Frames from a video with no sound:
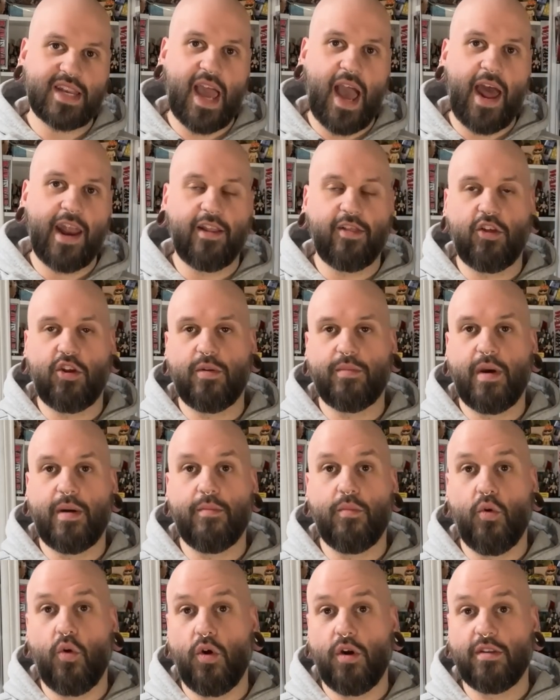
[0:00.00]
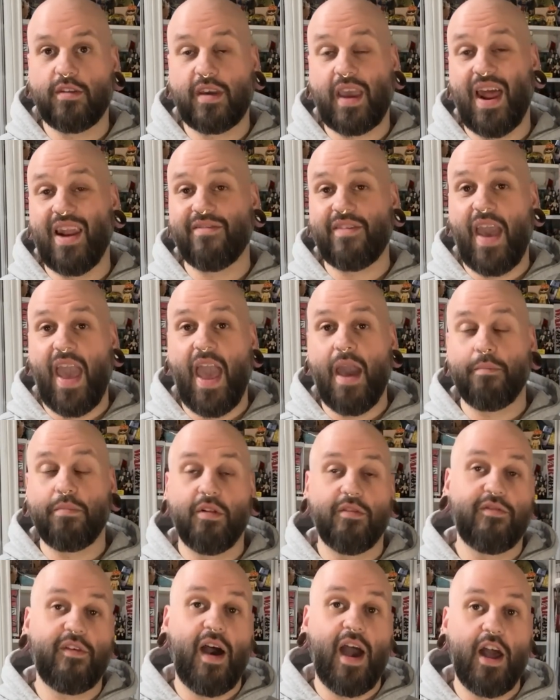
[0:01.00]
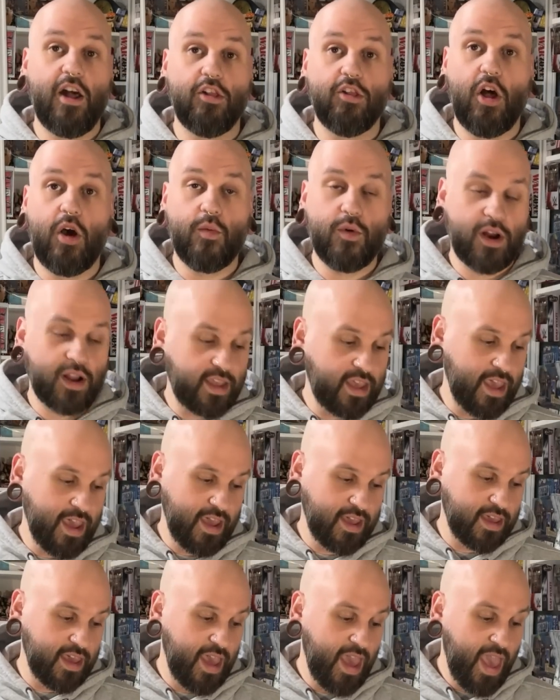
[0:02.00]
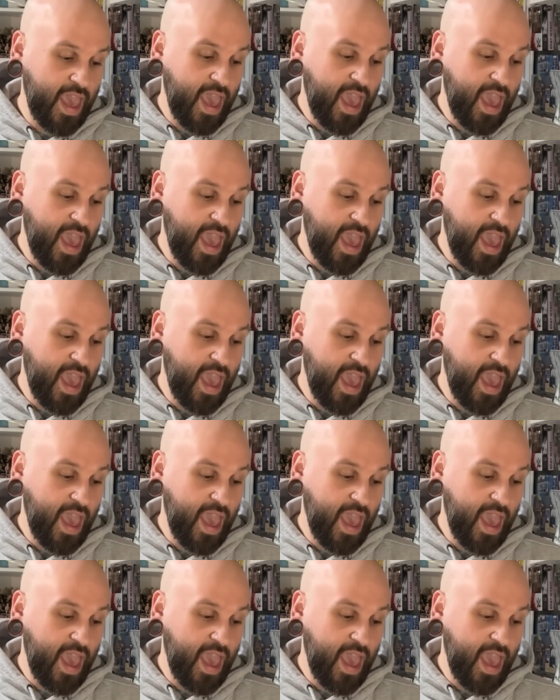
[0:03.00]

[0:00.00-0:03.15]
down a little bit more to kind of amplify a lower kick.